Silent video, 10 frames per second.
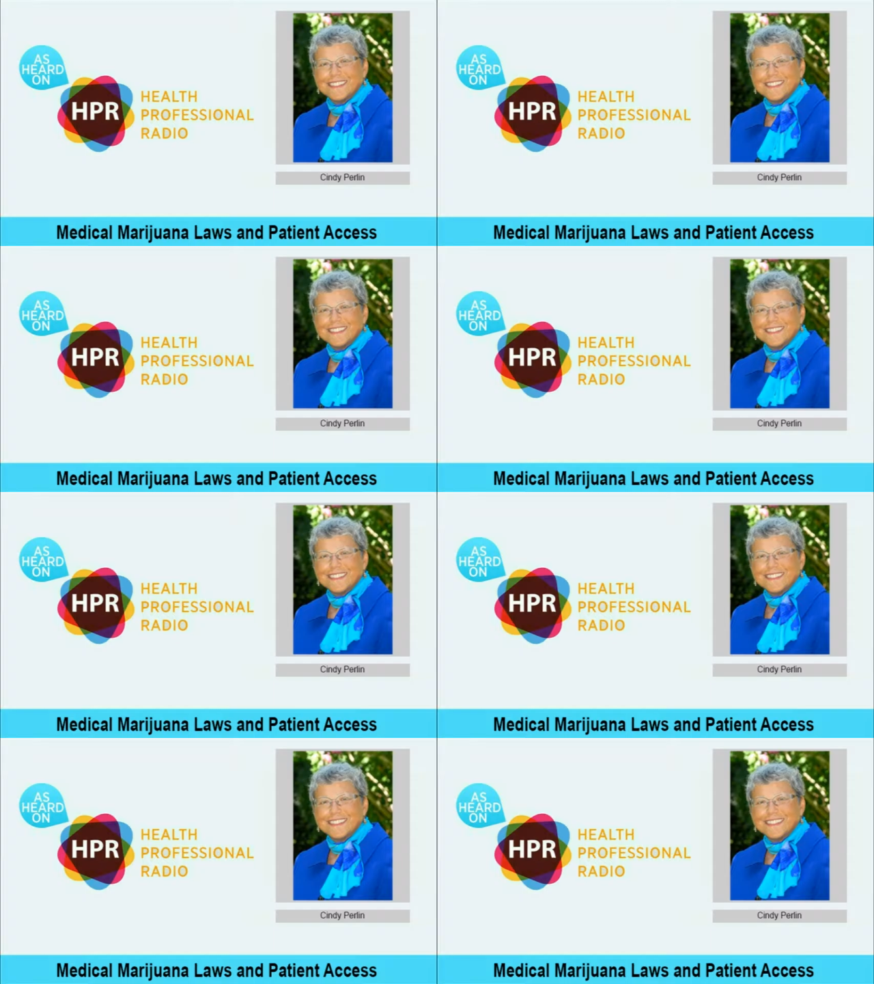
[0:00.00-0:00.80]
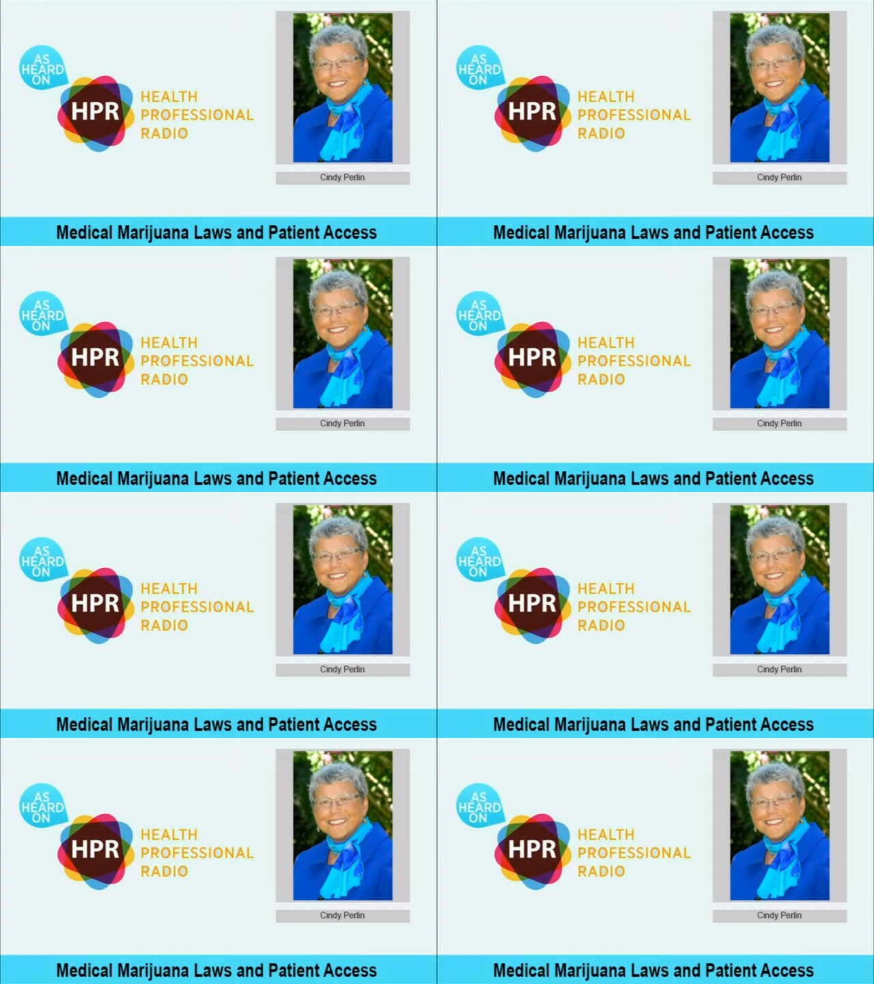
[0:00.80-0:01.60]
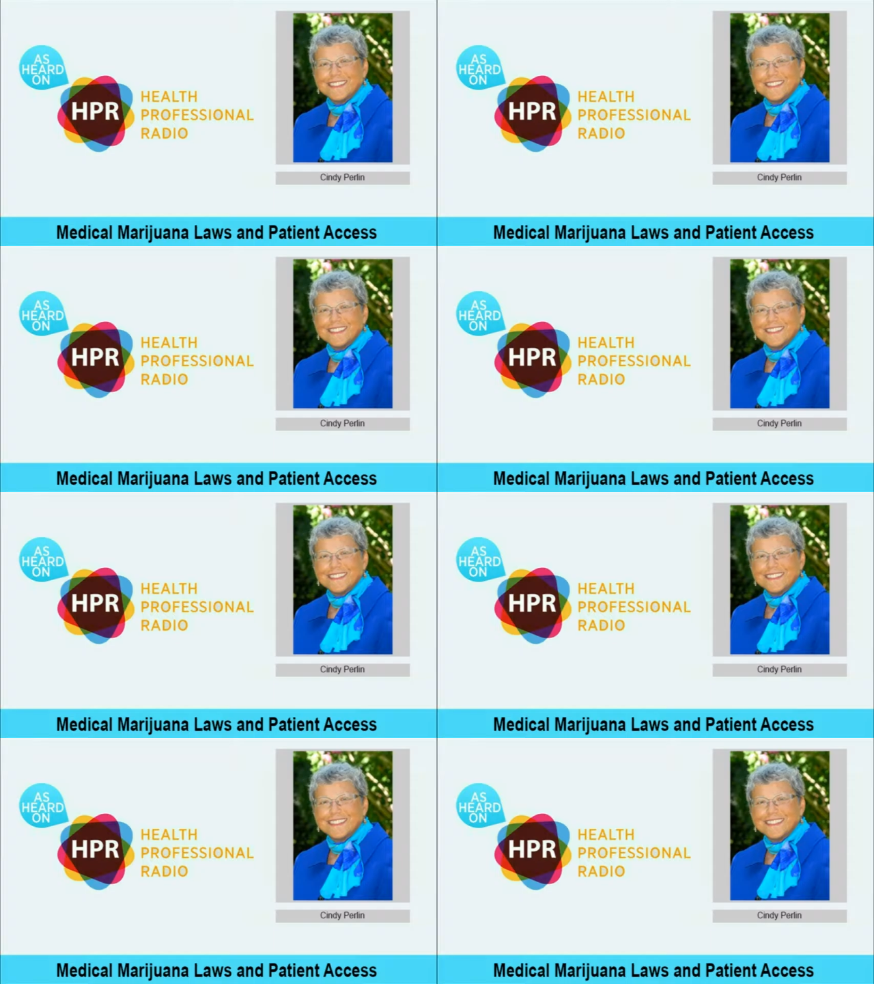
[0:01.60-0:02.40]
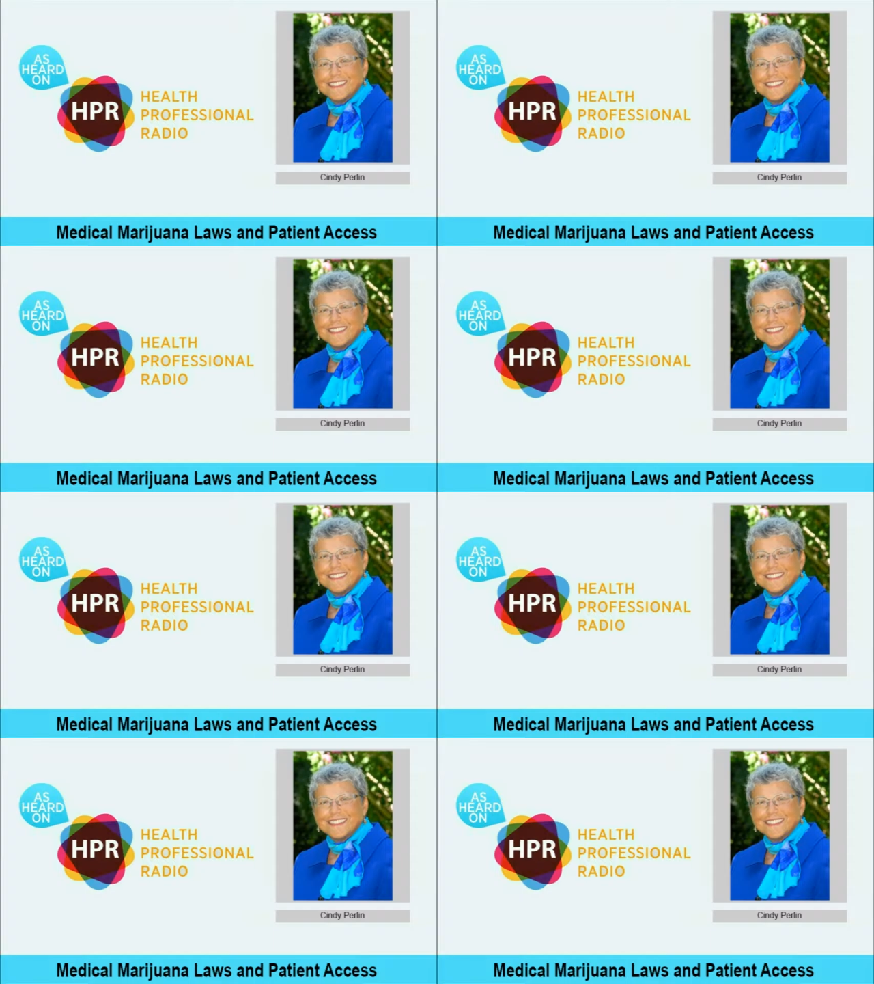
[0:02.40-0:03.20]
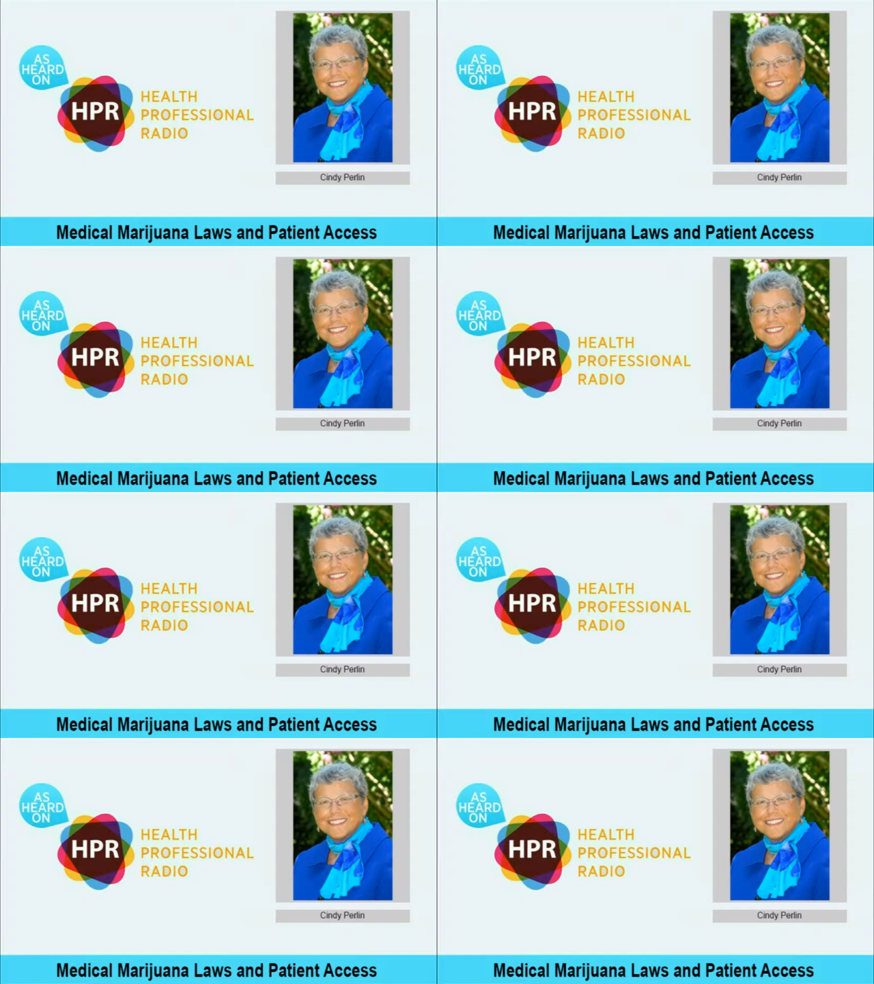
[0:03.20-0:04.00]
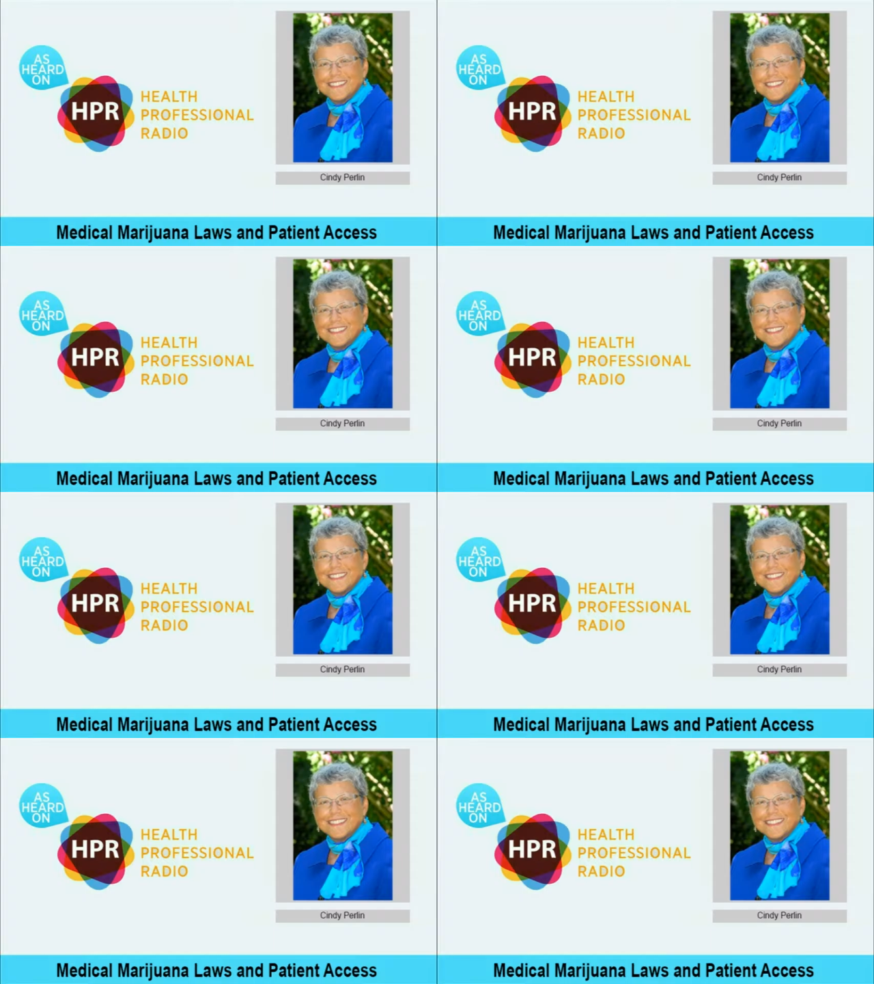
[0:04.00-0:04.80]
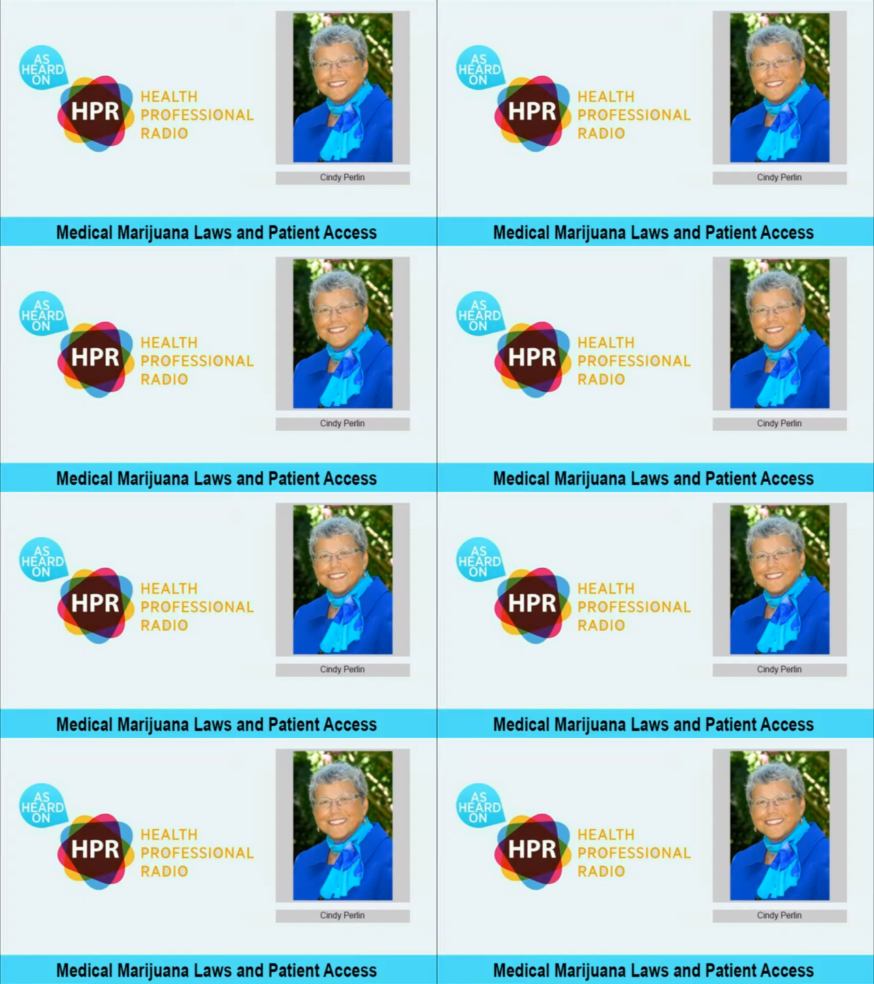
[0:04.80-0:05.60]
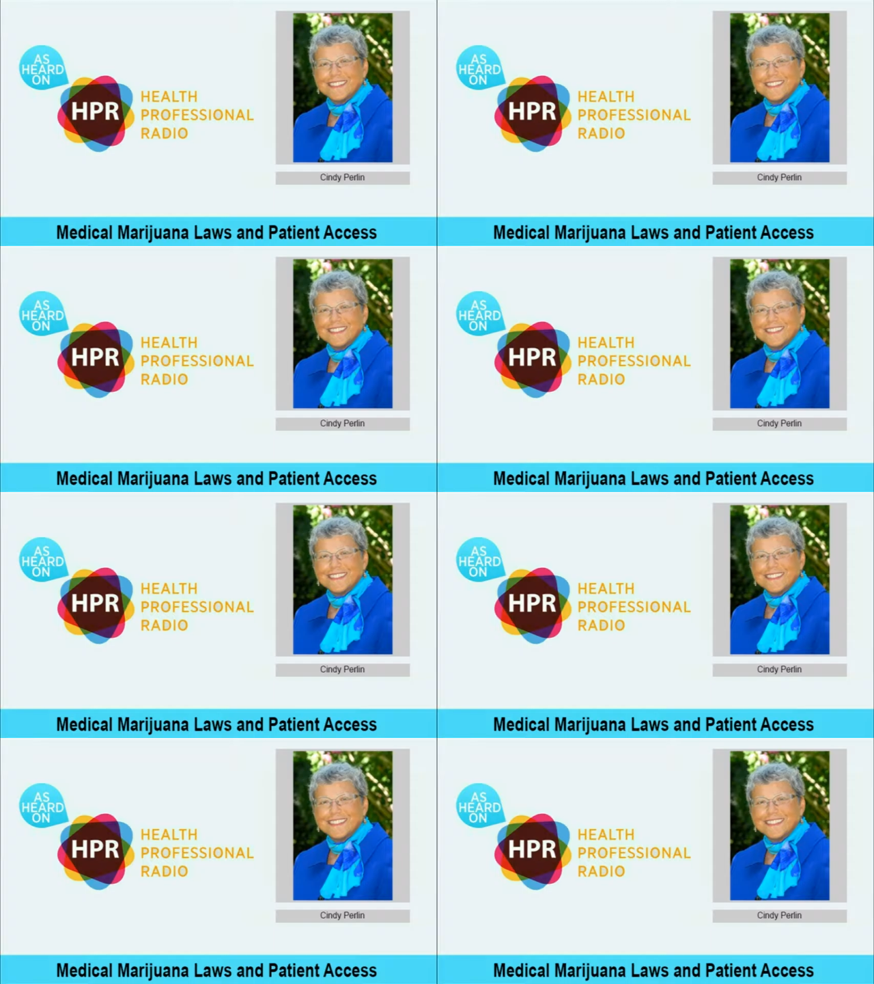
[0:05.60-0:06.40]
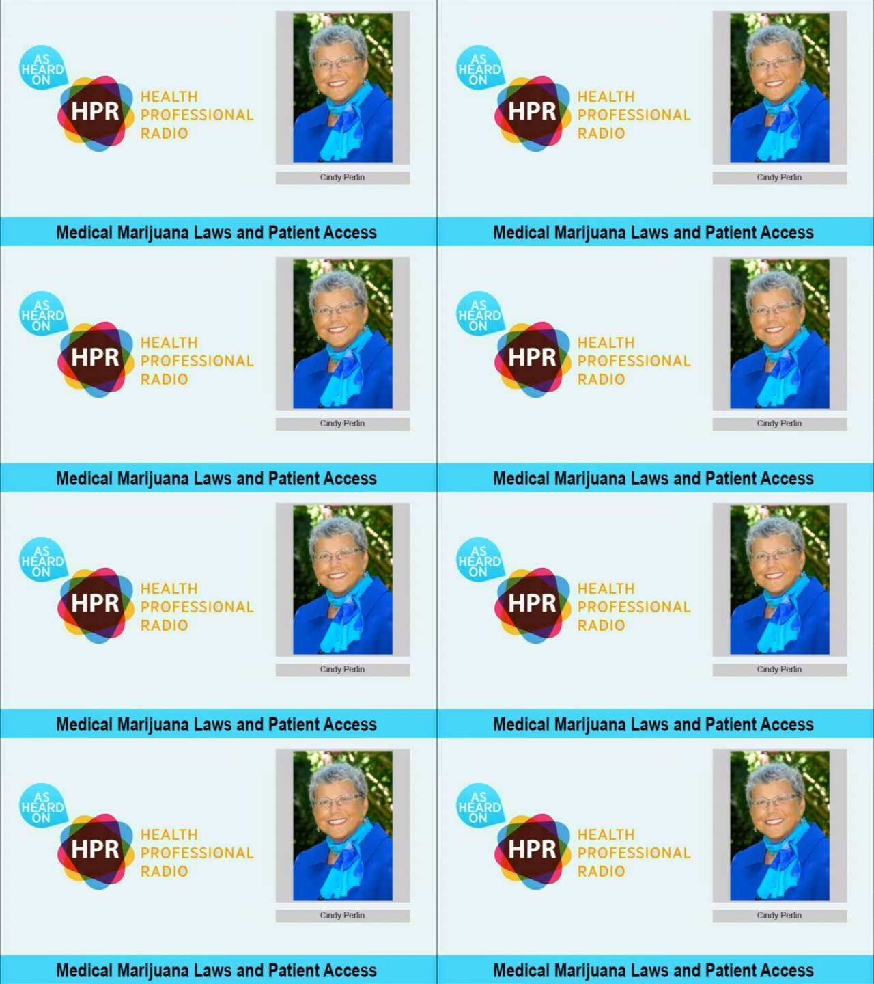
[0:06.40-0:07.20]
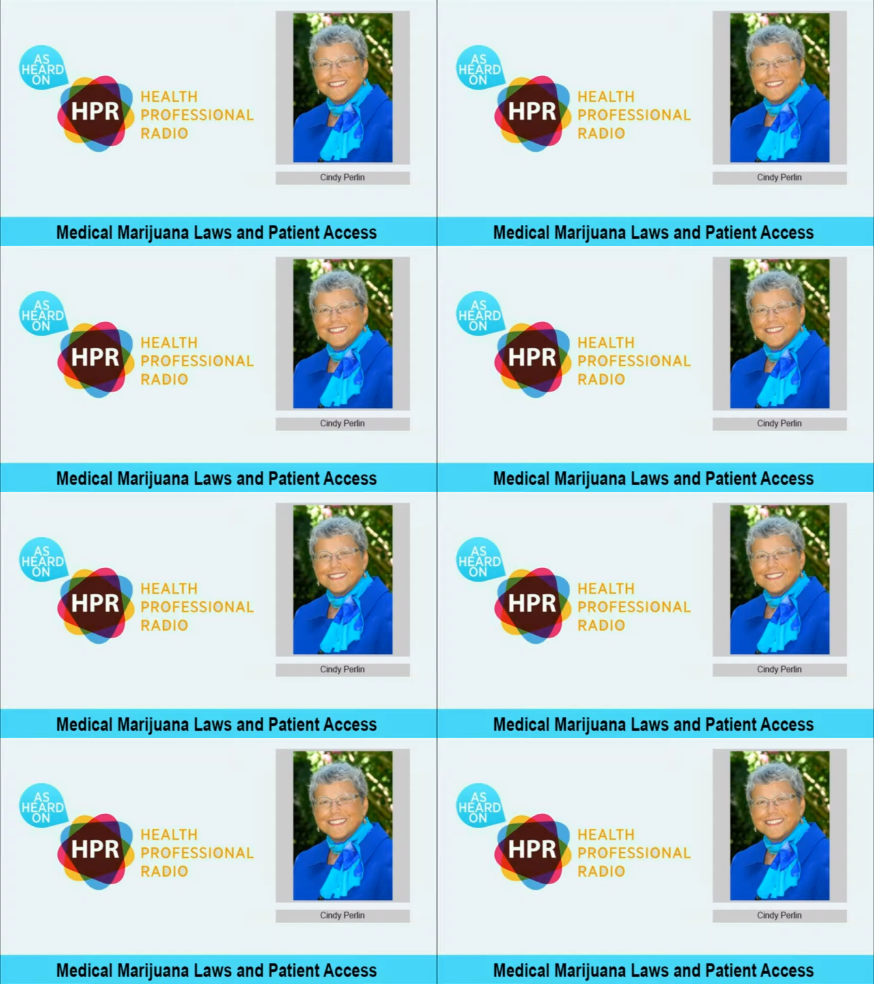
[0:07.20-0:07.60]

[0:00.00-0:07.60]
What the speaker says: The face doesn't move, so there is nothing to read.